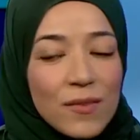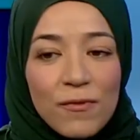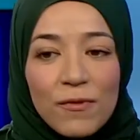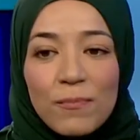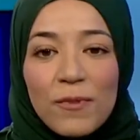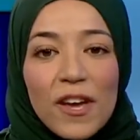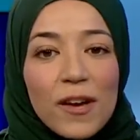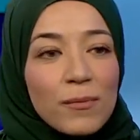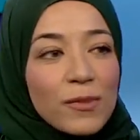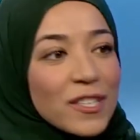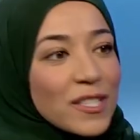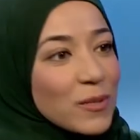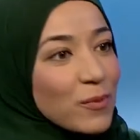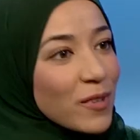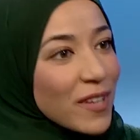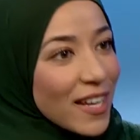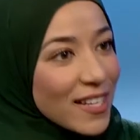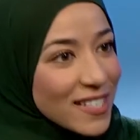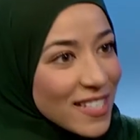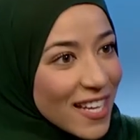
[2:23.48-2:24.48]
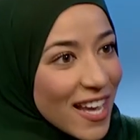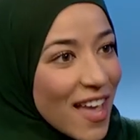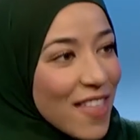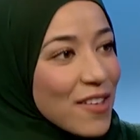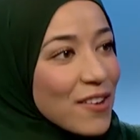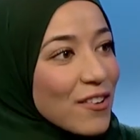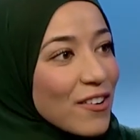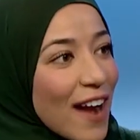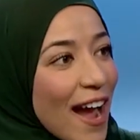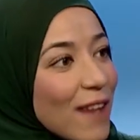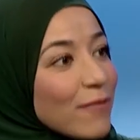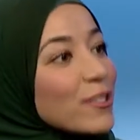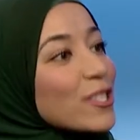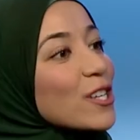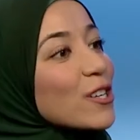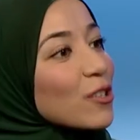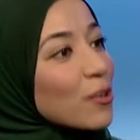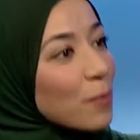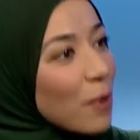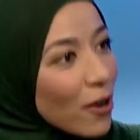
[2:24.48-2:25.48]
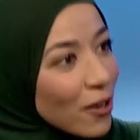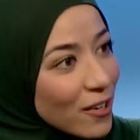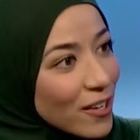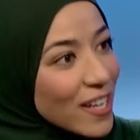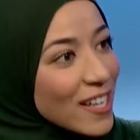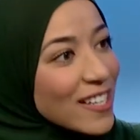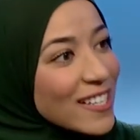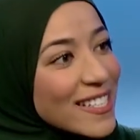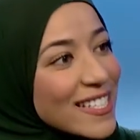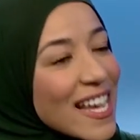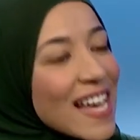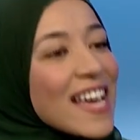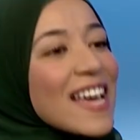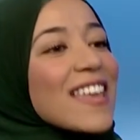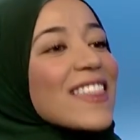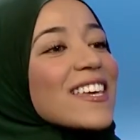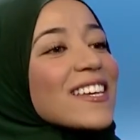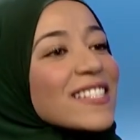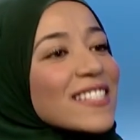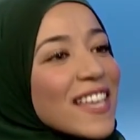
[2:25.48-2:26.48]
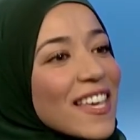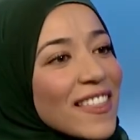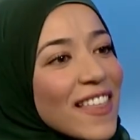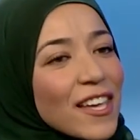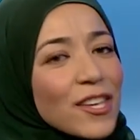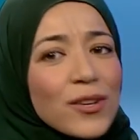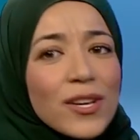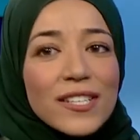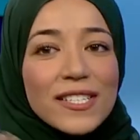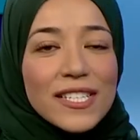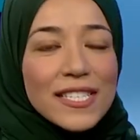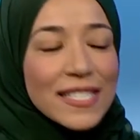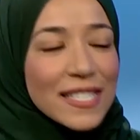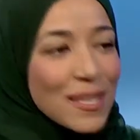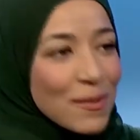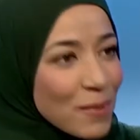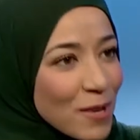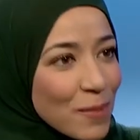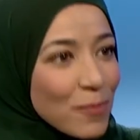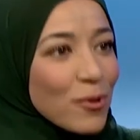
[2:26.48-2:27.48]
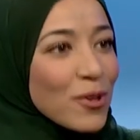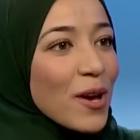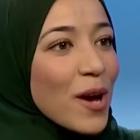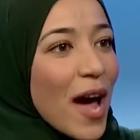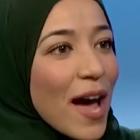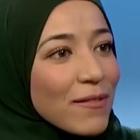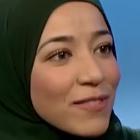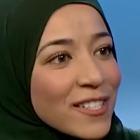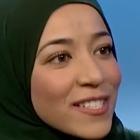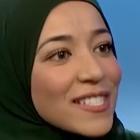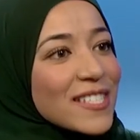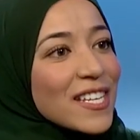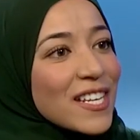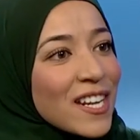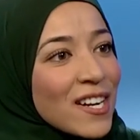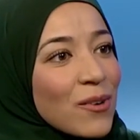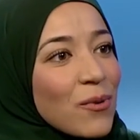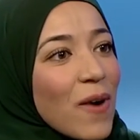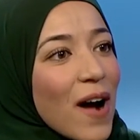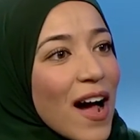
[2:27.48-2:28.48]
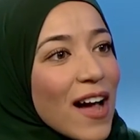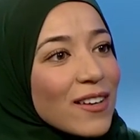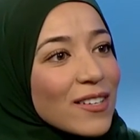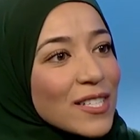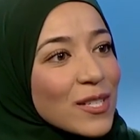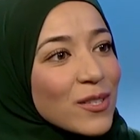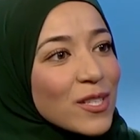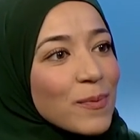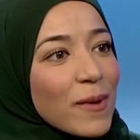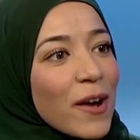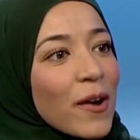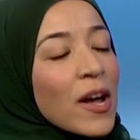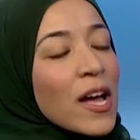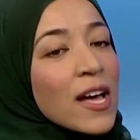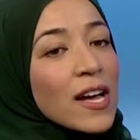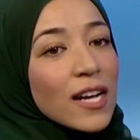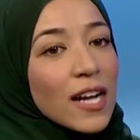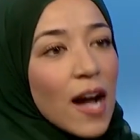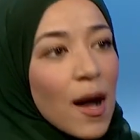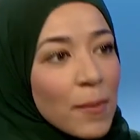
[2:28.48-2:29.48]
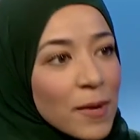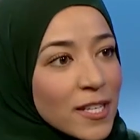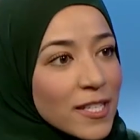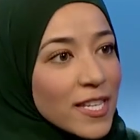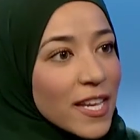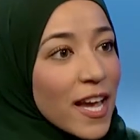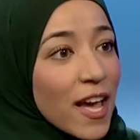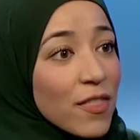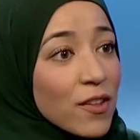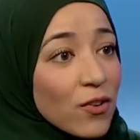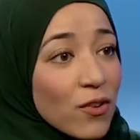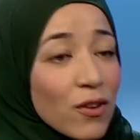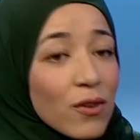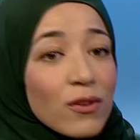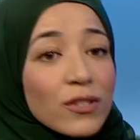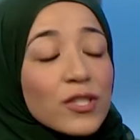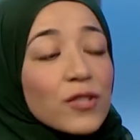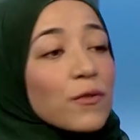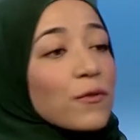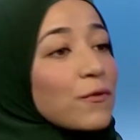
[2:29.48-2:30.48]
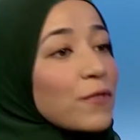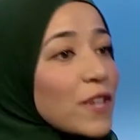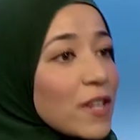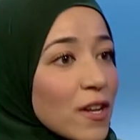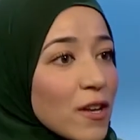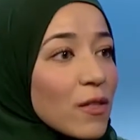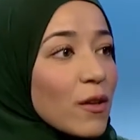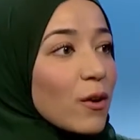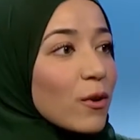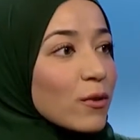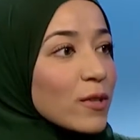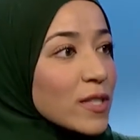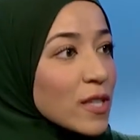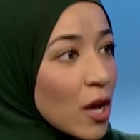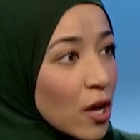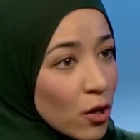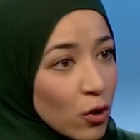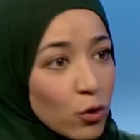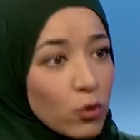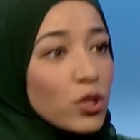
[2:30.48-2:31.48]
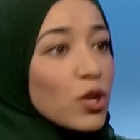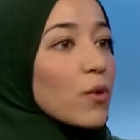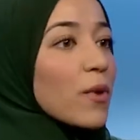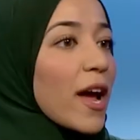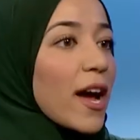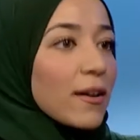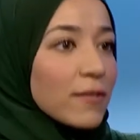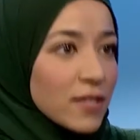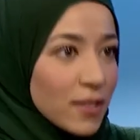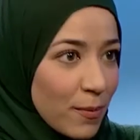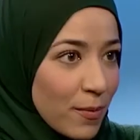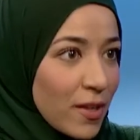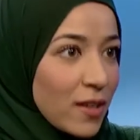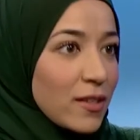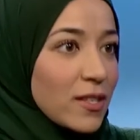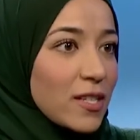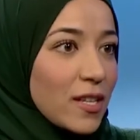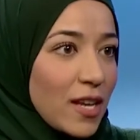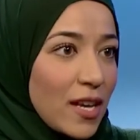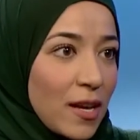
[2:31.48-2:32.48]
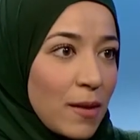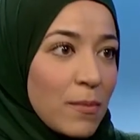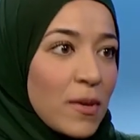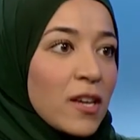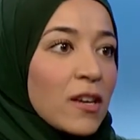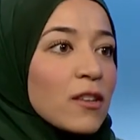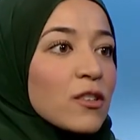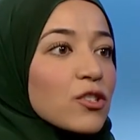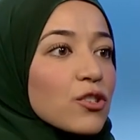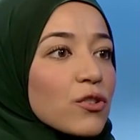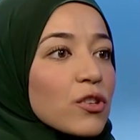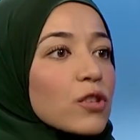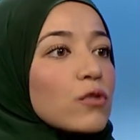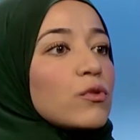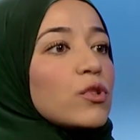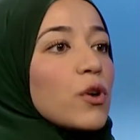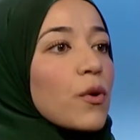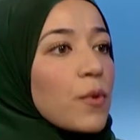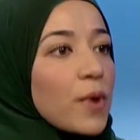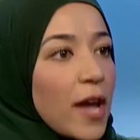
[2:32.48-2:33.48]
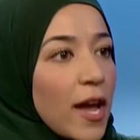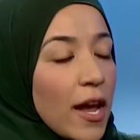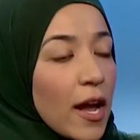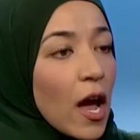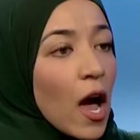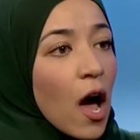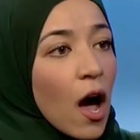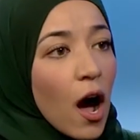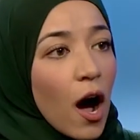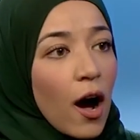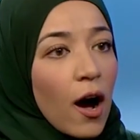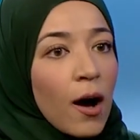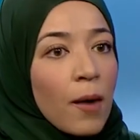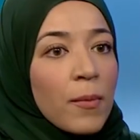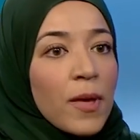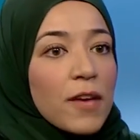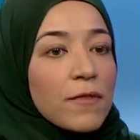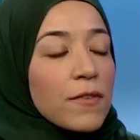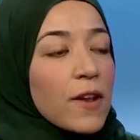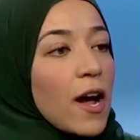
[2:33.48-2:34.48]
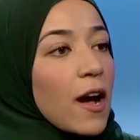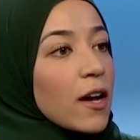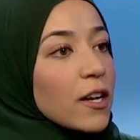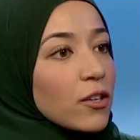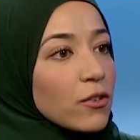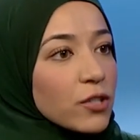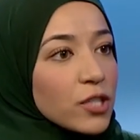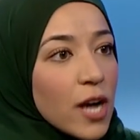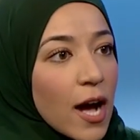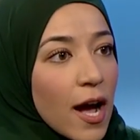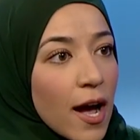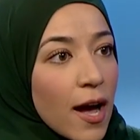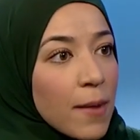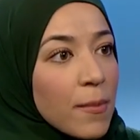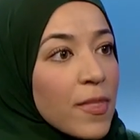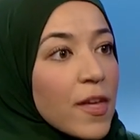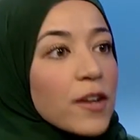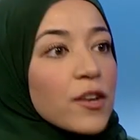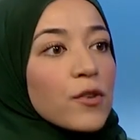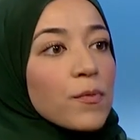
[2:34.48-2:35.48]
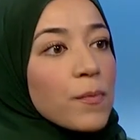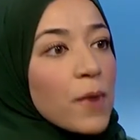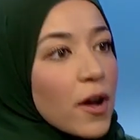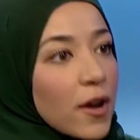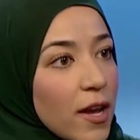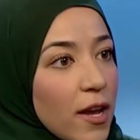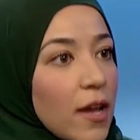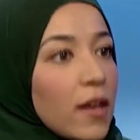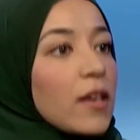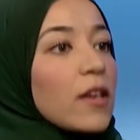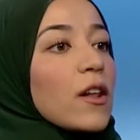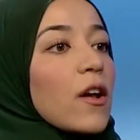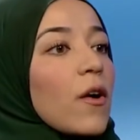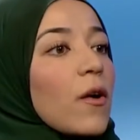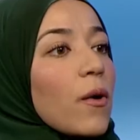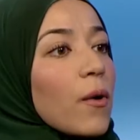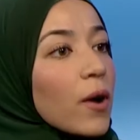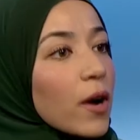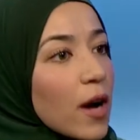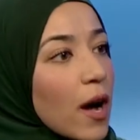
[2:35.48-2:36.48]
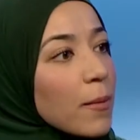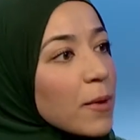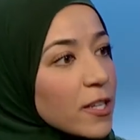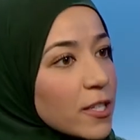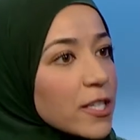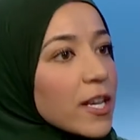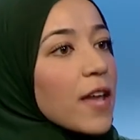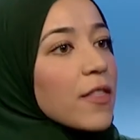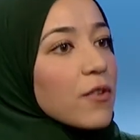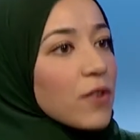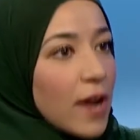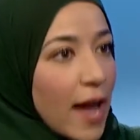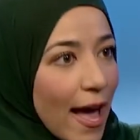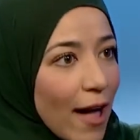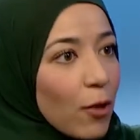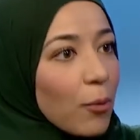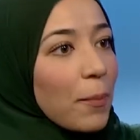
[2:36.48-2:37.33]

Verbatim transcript: families will get together, have dinner parties, things like that. You get to see people you haven't seen in a while. So it's about coming together and also feeding those who don't have something to eat, mm -hmm. making mm-hmm. sure you donate. Um, if not your time, then your money, you know, coming and together and Is helping.